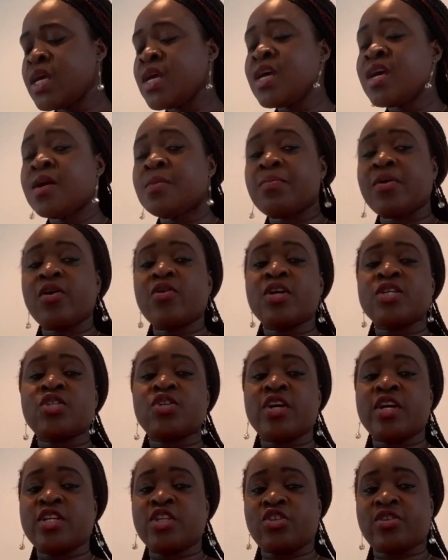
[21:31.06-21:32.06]
But it was
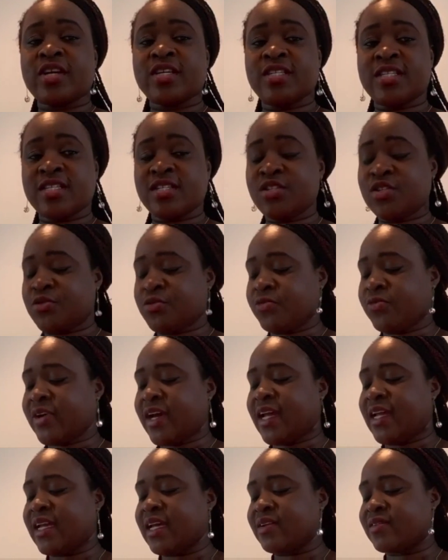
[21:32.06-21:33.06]
so interesting to
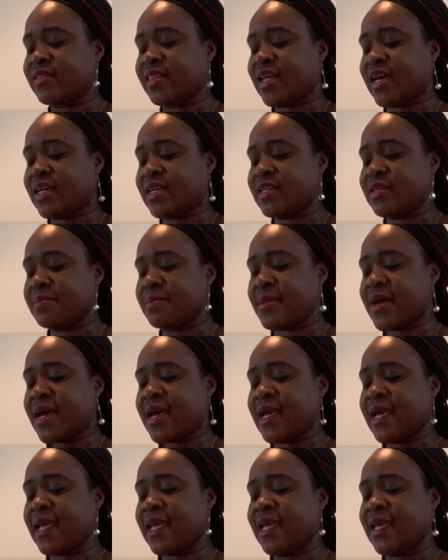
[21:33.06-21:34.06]
find out that
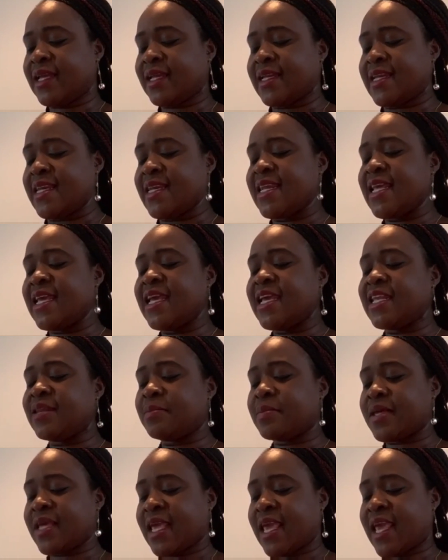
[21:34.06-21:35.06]
my need
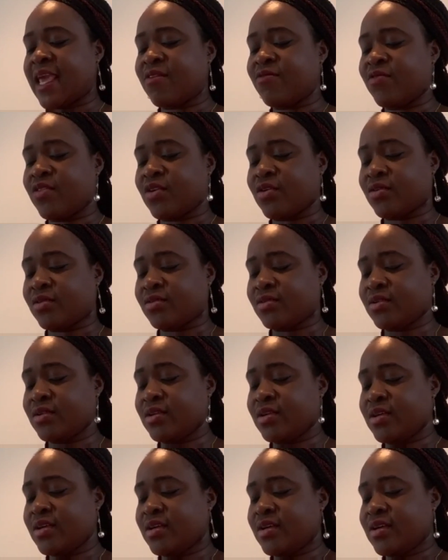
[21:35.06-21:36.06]
behavior,
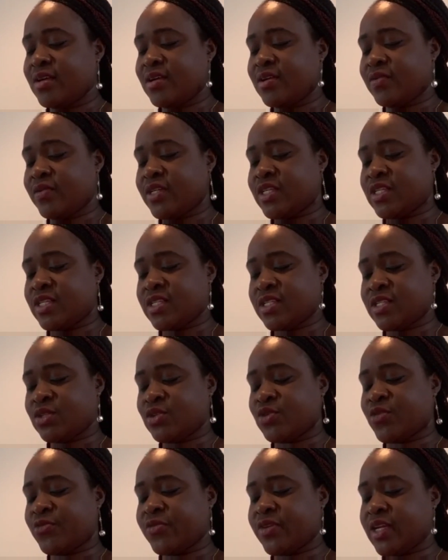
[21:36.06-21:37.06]
which is
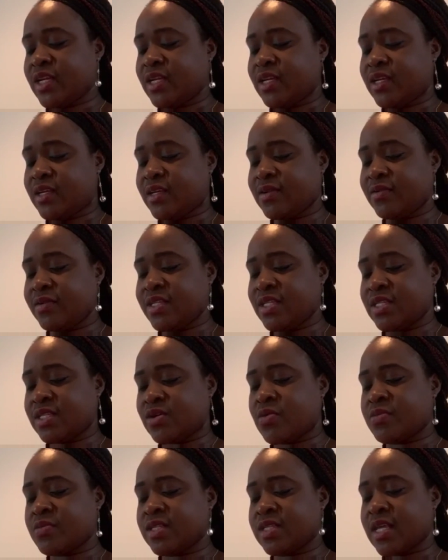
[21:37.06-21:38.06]
so funny, which is
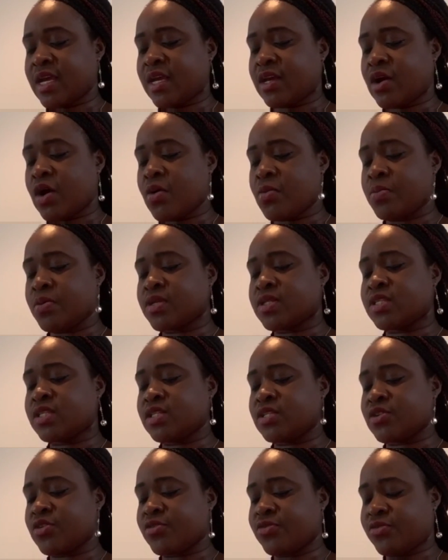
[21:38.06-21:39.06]
almost like opposite
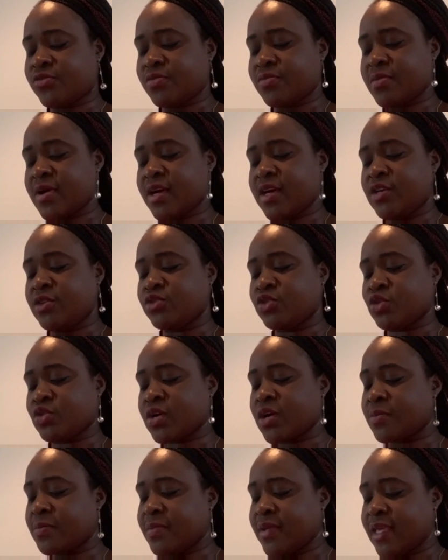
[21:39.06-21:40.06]
of my
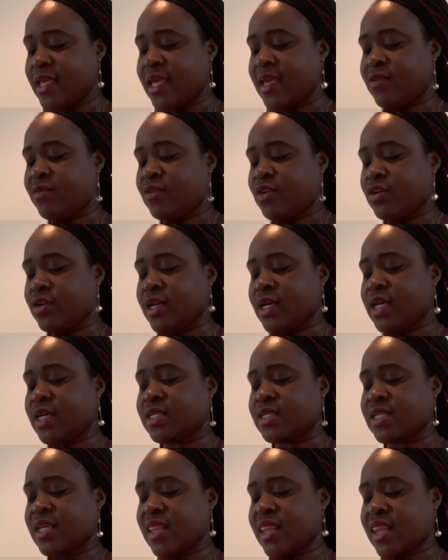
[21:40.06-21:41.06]
usual behavior
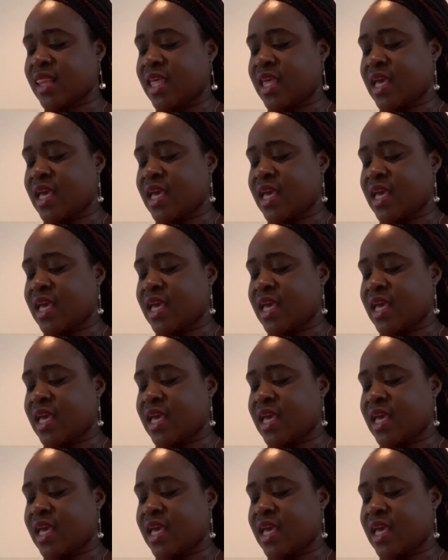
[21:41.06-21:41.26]
everything.